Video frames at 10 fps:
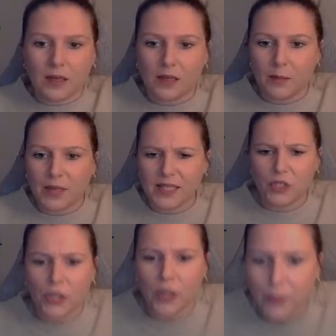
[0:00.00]
Pencil
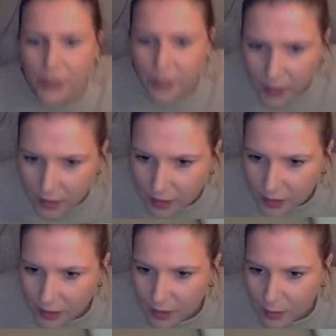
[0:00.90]
sharpener.
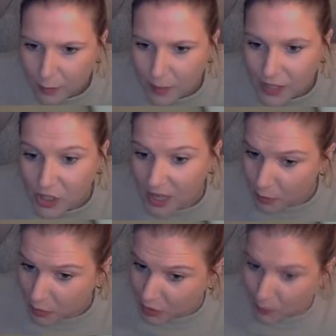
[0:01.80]
Made
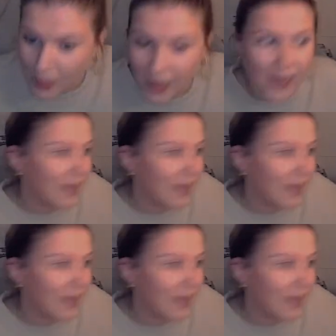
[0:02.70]
shepherd's pie.